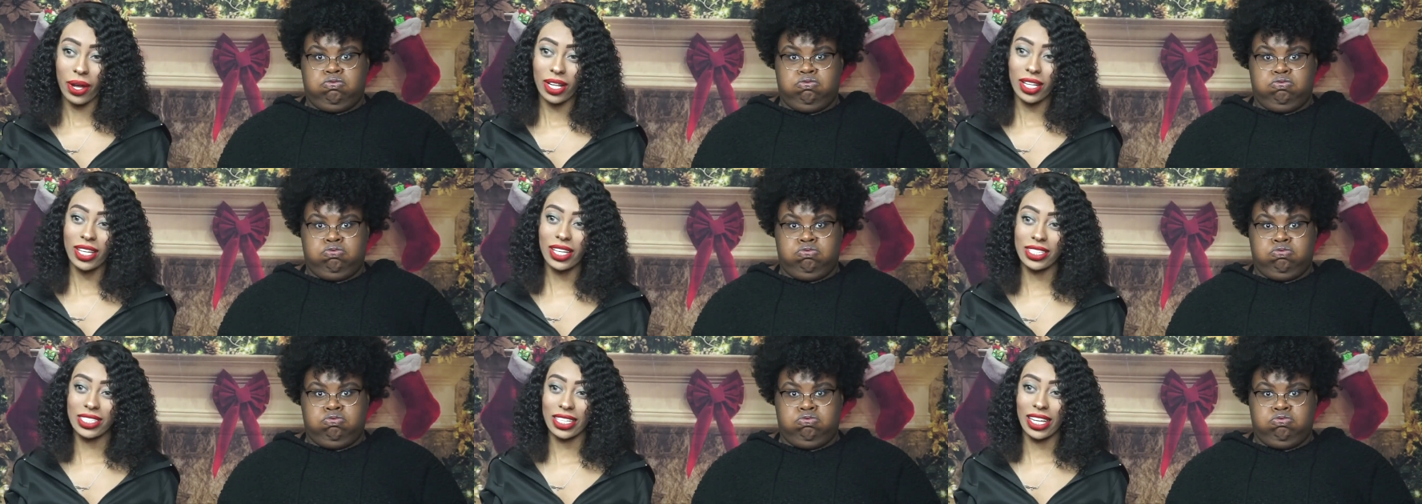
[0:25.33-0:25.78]

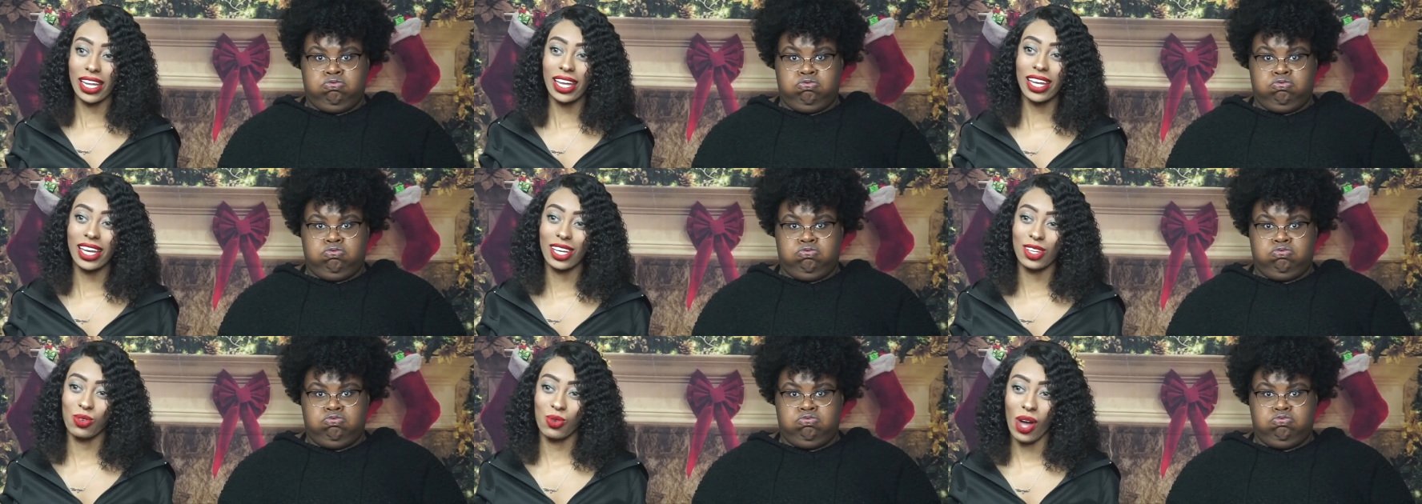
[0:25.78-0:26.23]
Speaker 1: Listen
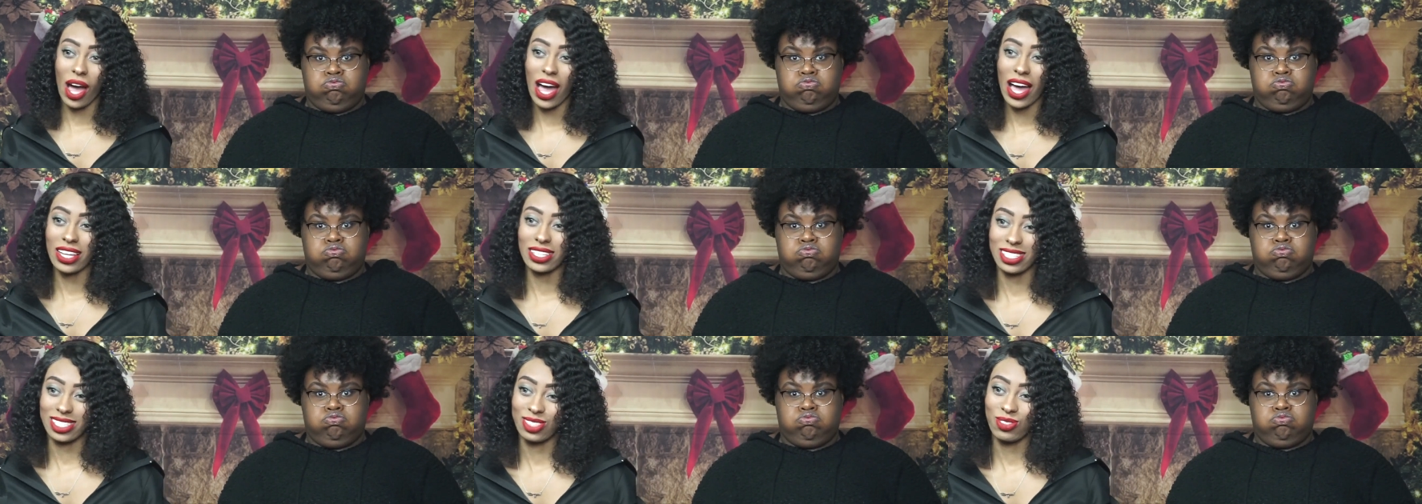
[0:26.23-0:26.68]
here, you
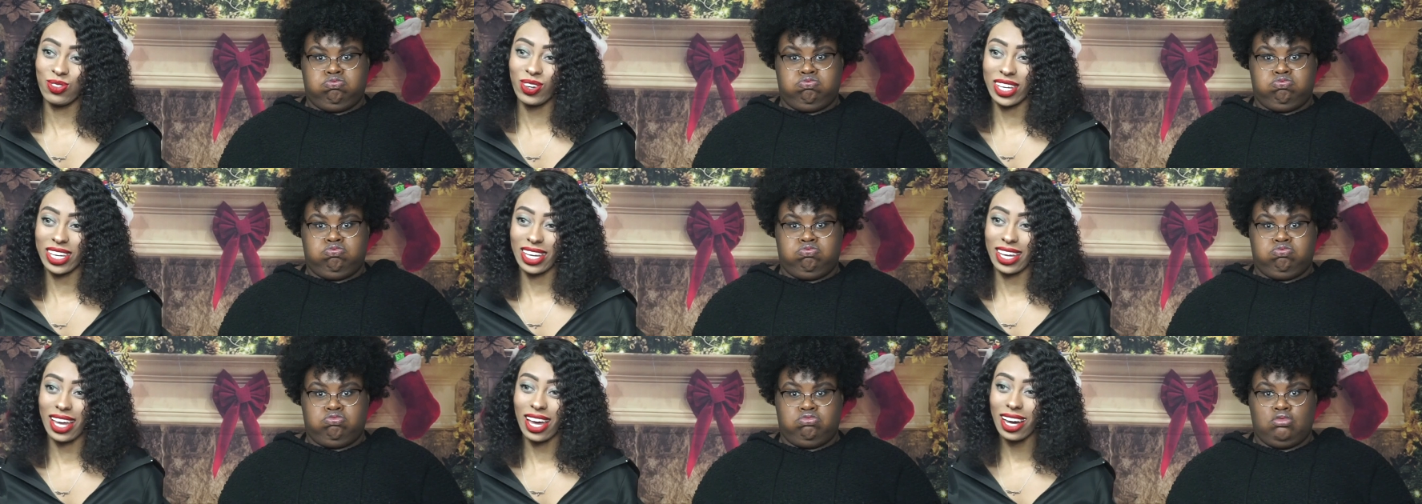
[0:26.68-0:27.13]
guys. It's
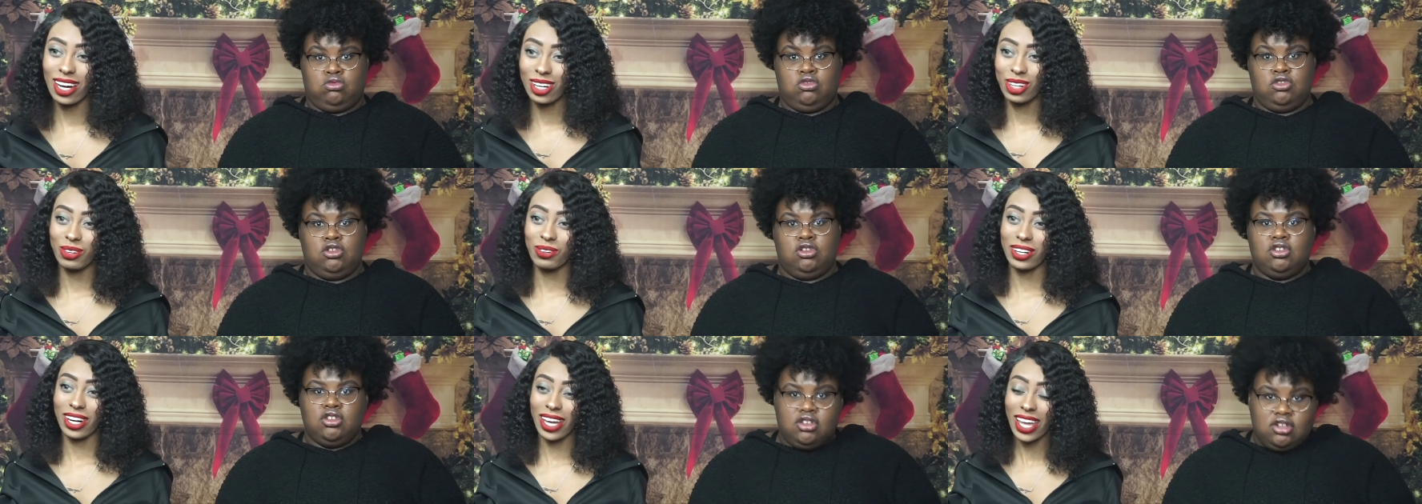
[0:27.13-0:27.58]
freaking
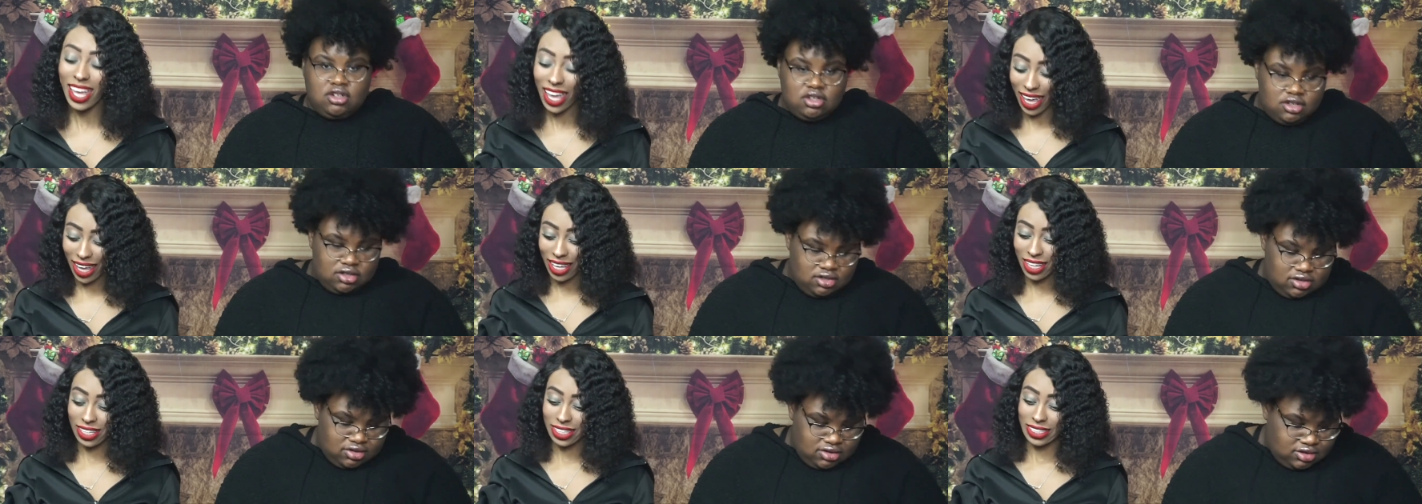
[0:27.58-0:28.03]
cold,
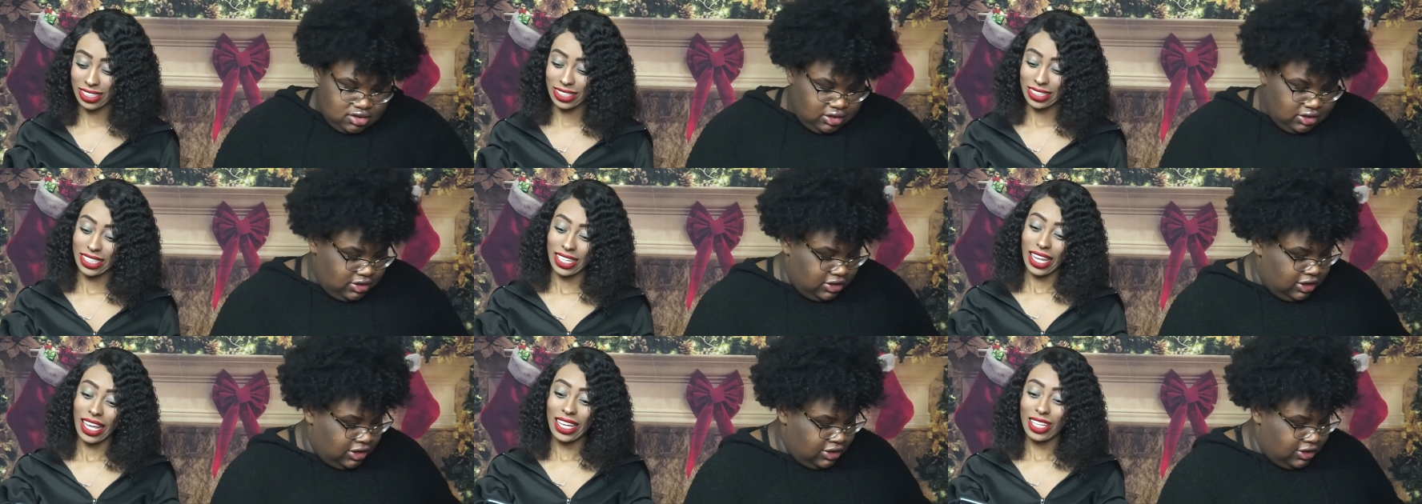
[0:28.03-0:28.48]
okay?
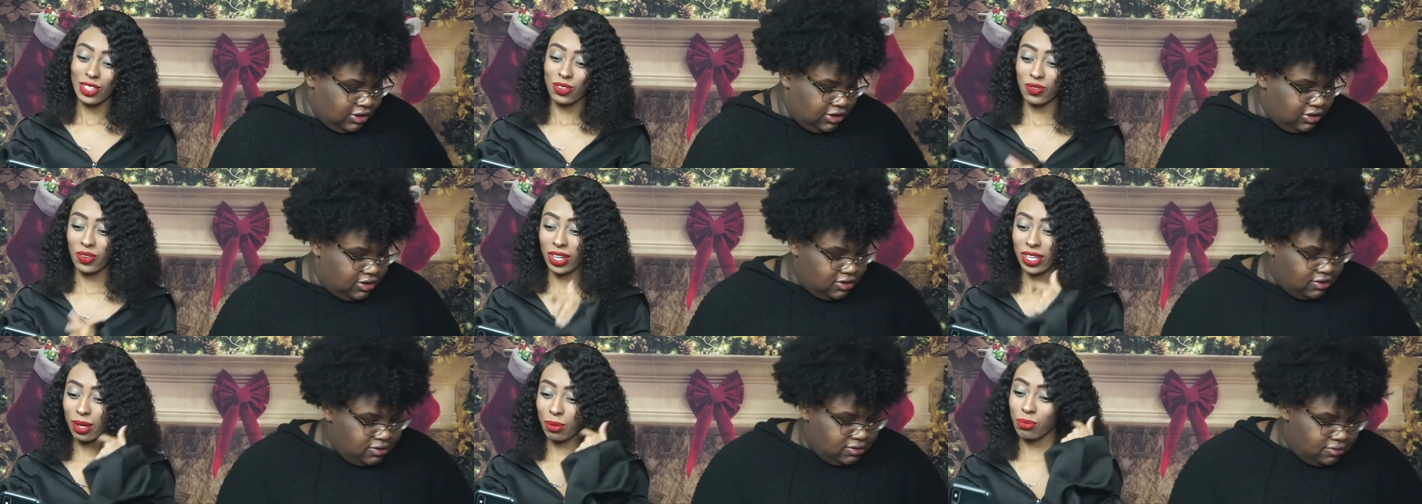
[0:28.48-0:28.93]

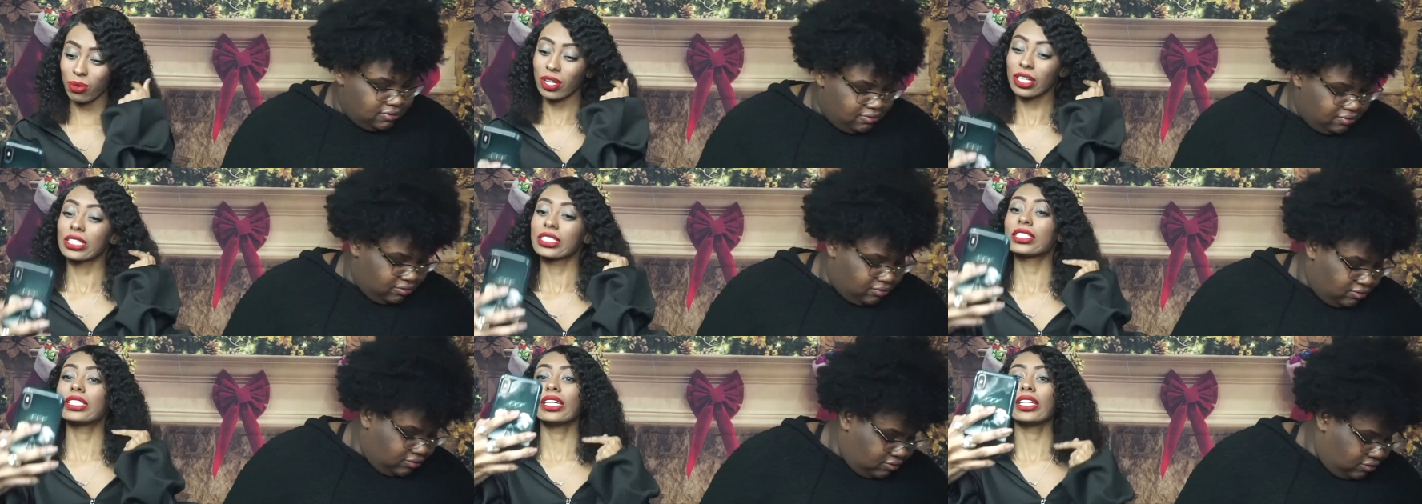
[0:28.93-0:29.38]
Freaking
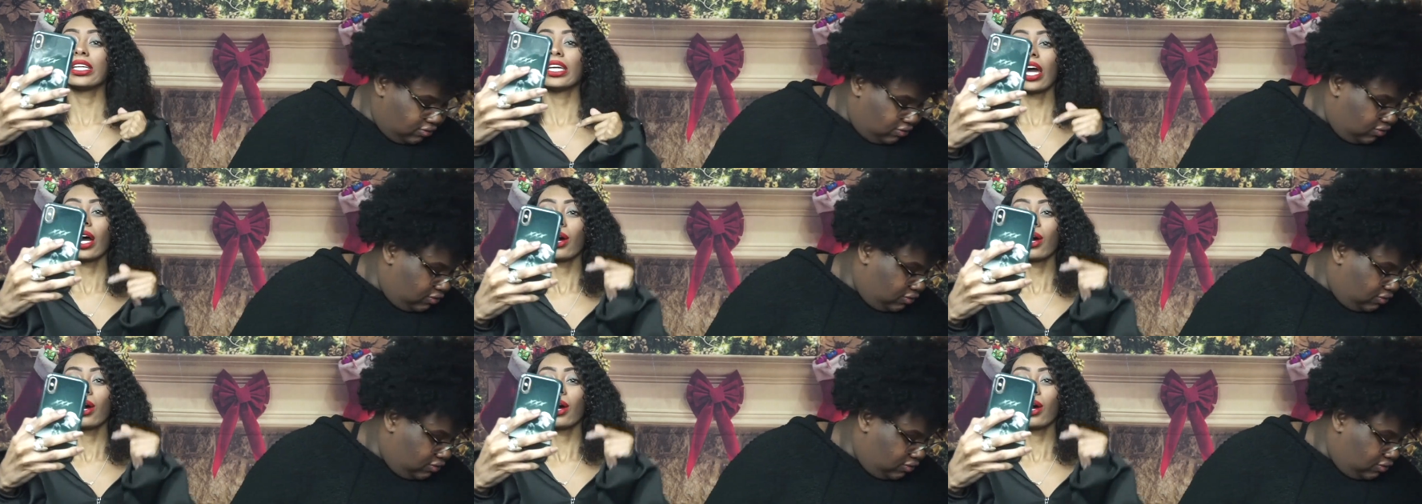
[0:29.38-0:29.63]
Brick City